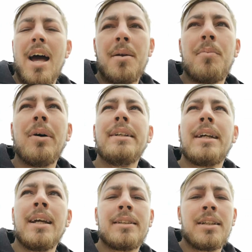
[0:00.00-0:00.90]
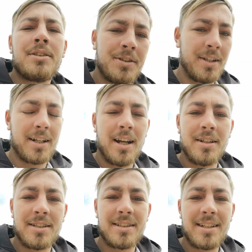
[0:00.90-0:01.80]
and pointing it to the
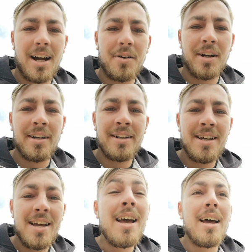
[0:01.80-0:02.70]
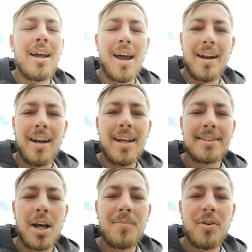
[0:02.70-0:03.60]
closest tower and
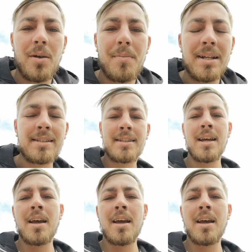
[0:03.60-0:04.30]
let's hope for the best.